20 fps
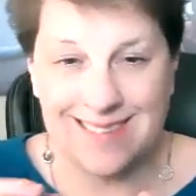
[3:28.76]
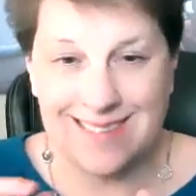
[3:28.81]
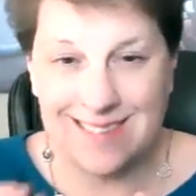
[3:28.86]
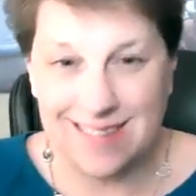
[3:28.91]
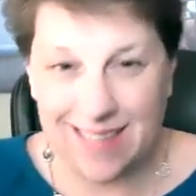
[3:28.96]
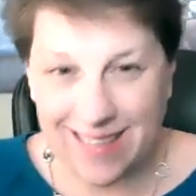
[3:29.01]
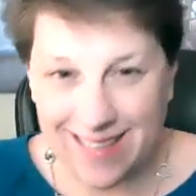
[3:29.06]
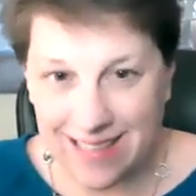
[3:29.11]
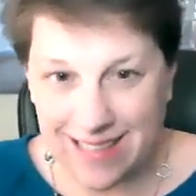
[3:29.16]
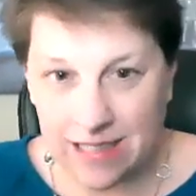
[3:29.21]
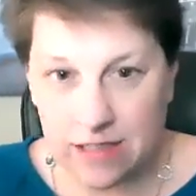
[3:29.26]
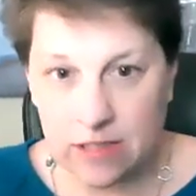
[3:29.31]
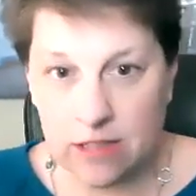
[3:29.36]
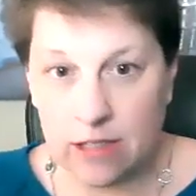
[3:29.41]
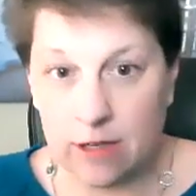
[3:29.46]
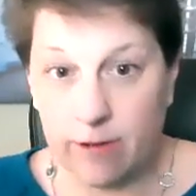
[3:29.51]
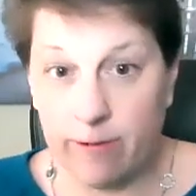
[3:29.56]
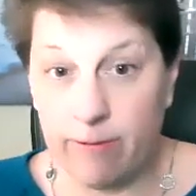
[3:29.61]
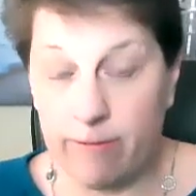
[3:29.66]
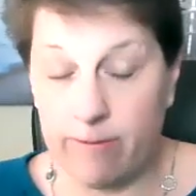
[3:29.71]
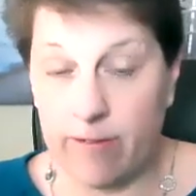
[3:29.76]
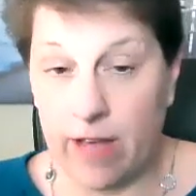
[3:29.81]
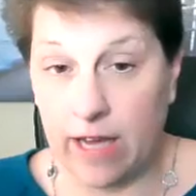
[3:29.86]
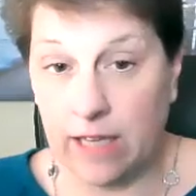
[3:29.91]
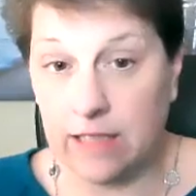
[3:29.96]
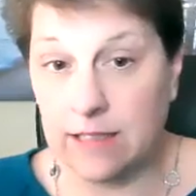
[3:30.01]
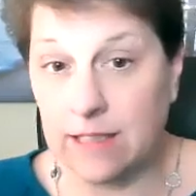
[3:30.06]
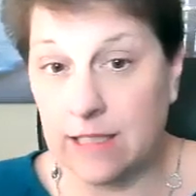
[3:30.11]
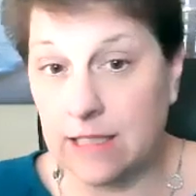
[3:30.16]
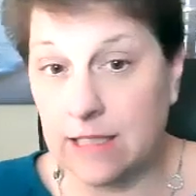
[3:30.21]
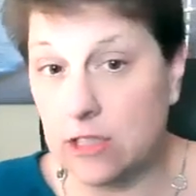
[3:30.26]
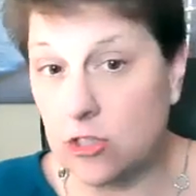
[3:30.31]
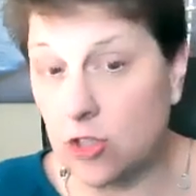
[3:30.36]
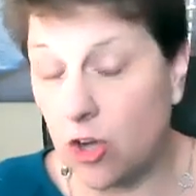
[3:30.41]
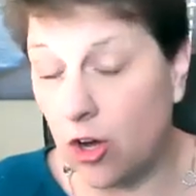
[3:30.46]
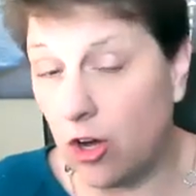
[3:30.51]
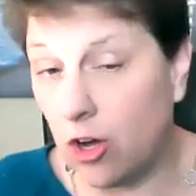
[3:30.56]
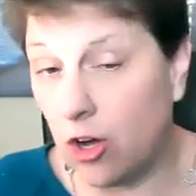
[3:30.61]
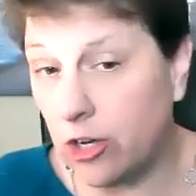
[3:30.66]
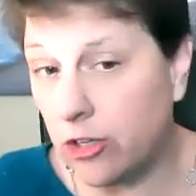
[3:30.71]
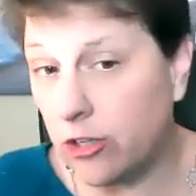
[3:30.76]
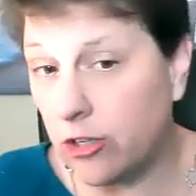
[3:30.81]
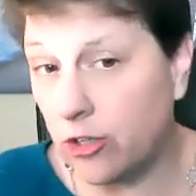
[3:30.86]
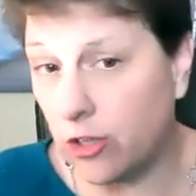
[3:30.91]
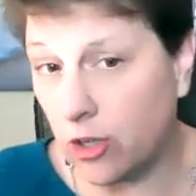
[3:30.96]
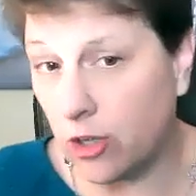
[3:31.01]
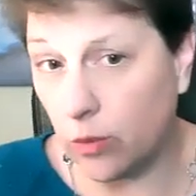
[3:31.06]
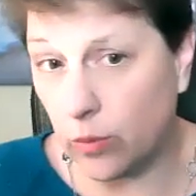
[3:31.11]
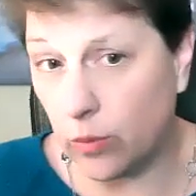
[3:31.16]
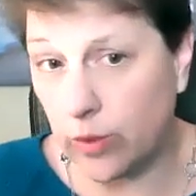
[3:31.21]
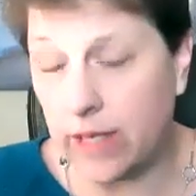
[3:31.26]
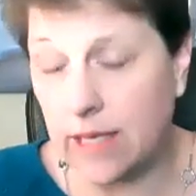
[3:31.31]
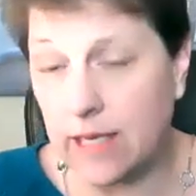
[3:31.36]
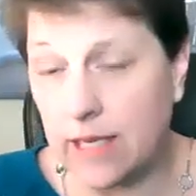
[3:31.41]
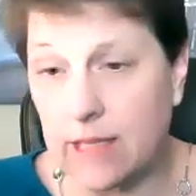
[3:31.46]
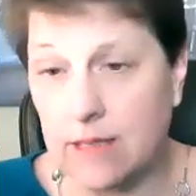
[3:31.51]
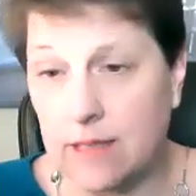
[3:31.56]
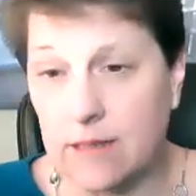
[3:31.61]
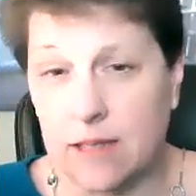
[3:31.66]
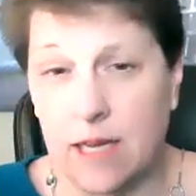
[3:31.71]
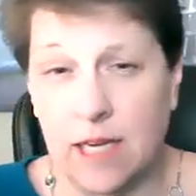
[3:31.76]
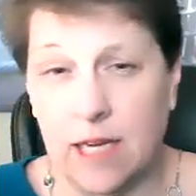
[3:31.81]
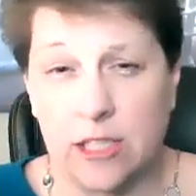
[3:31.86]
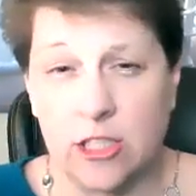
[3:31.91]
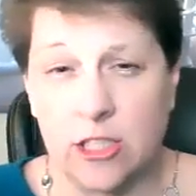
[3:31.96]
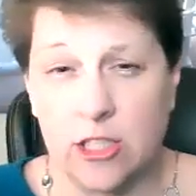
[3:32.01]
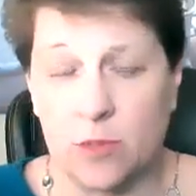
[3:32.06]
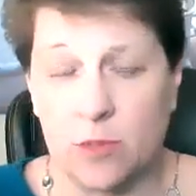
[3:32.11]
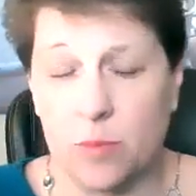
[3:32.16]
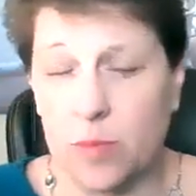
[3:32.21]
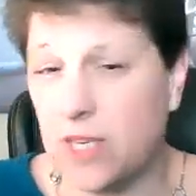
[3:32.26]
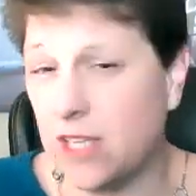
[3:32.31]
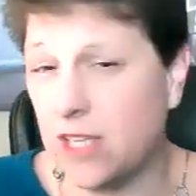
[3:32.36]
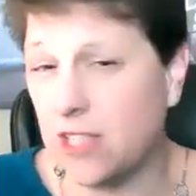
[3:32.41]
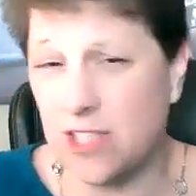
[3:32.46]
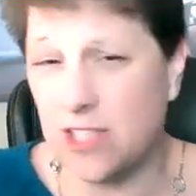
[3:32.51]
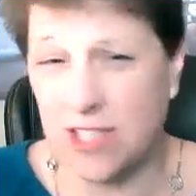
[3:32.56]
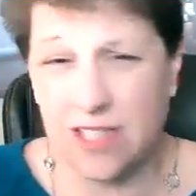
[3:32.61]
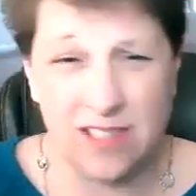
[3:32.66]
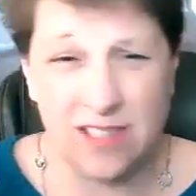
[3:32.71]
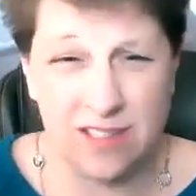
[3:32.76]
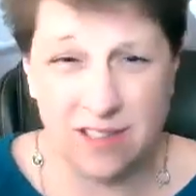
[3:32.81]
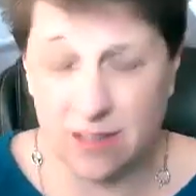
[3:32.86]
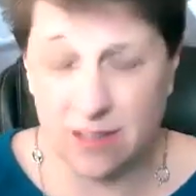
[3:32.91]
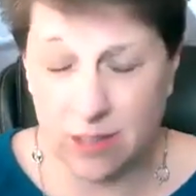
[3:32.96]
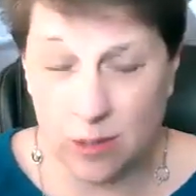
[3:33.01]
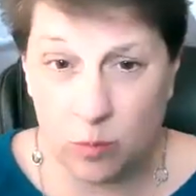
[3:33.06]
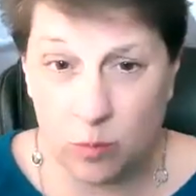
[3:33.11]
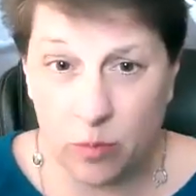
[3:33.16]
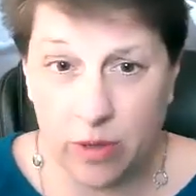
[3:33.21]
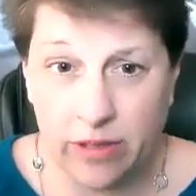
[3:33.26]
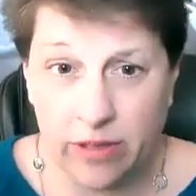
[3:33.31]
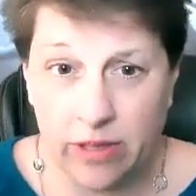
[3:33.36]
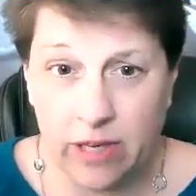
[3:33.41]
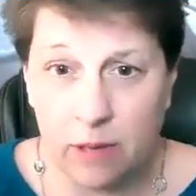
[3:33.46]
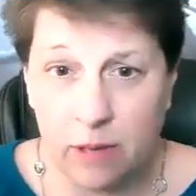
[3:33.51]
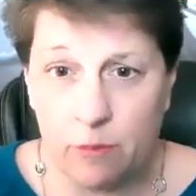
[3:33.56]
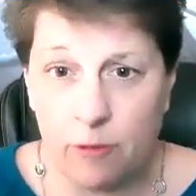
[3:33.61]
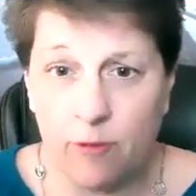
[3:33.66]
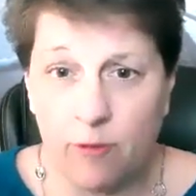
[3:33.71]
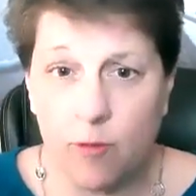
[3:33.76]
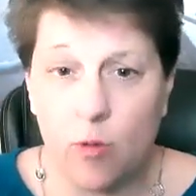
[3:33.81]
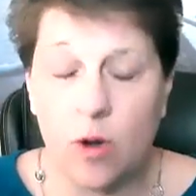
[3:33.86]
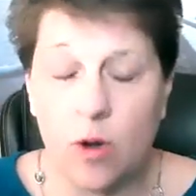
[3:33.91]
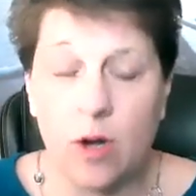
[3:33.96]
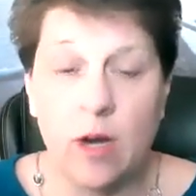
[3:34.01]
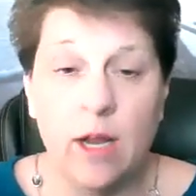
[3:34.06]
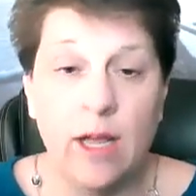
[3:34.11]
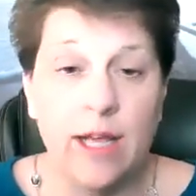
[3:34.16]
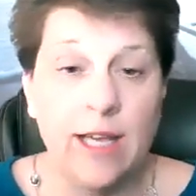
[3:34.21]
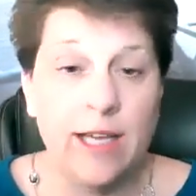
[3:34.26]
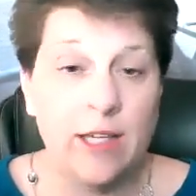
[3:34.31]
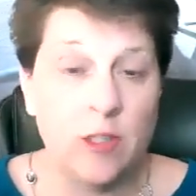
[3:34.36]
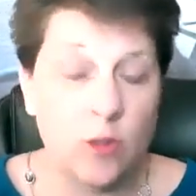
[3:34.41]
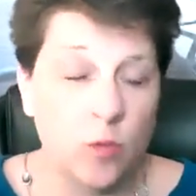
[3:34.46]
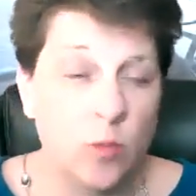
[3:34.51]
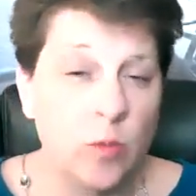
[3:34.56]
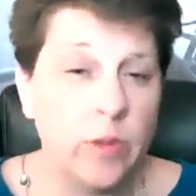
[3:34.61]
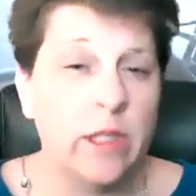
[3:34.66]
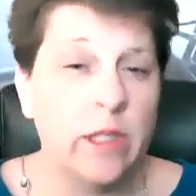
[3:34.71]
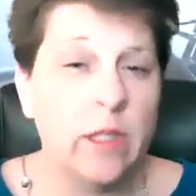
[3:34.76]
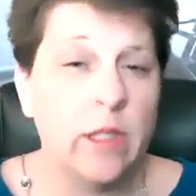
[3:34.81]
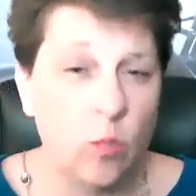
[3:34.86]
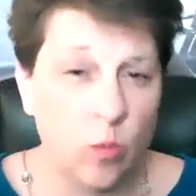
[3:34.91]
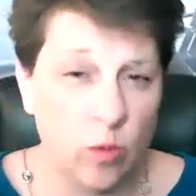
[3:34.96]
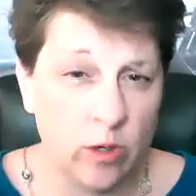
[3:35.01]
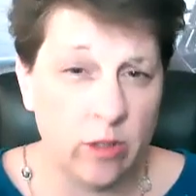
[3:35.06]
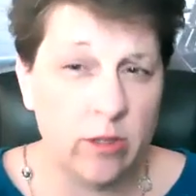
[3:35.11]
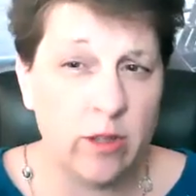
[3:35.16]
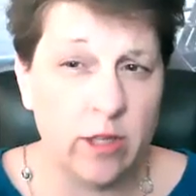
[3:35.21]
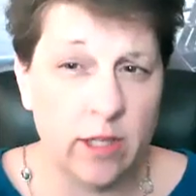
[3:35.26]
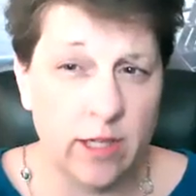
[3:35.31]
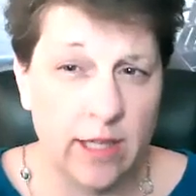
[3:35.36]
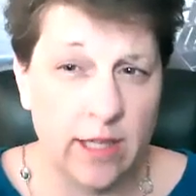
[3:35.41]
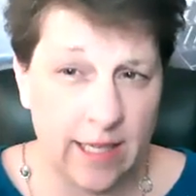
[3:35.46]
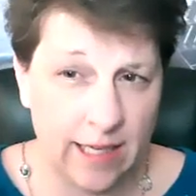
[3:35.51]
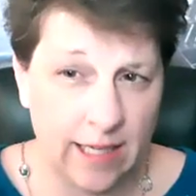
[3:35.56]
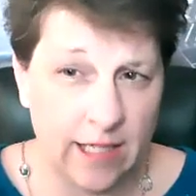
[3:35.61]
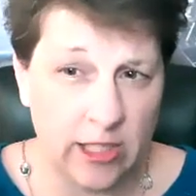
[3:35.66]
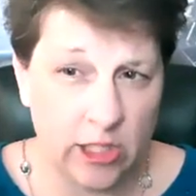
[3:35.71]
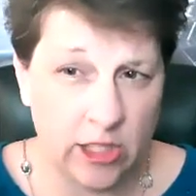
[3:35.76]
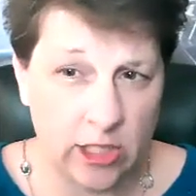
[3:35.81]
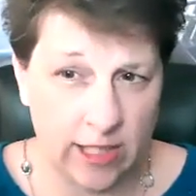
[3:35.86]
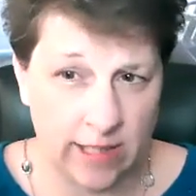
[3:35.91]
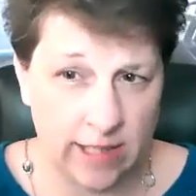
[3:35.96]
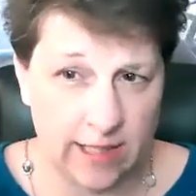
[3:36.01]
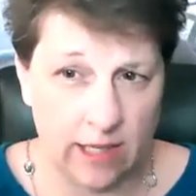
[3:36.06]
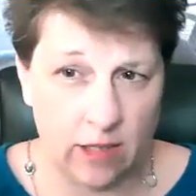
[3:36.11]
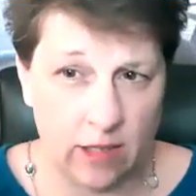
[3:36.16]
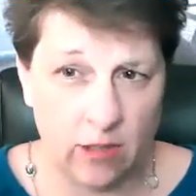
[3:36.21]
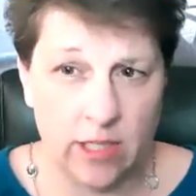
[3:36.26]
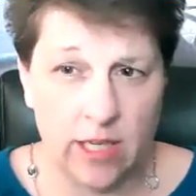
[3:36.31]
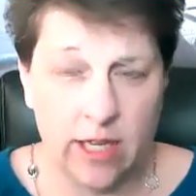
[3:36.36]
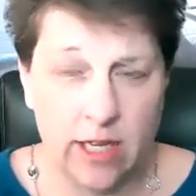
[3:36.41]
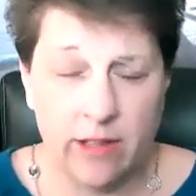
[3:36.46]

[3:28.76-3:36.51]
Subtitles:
dazed effect and it's ongoing, it's not just because you didn't sleep well the night before, it's really worth getting checked out.